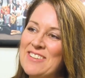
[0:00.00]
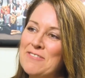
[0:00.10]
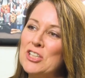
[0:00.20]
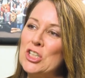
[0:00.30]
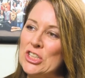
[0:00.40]
and
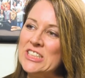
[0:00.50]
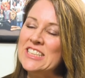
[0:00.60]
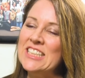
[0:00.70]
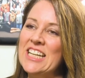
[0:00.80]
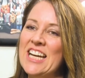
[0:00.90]

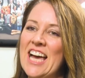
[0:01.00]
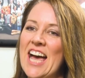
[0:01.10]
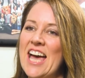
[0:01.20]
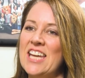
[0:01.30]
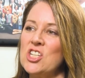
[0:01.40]
forgotten. Yeah.
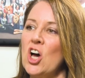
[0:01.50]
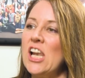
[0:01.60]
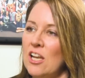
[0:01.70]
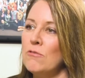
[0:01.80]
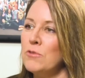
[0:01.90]
And I
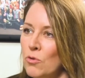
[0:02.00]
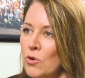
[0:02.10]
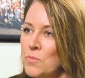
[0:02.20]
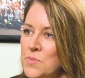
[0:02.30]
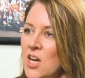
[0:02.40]
love
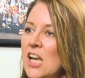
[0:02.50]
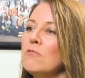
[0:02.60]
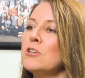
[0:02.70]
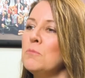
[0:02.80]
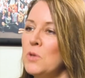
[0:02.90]
groups. I
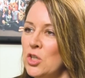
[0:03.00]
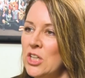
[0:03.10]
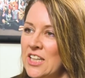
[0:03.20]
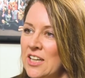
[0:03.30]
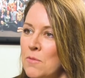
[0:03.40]
love
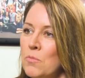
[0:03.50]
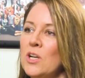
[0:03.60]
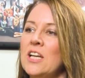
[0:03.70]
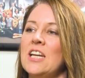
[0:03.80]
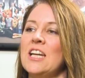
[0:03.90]
community. I'm
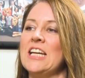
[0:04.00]
brilliant at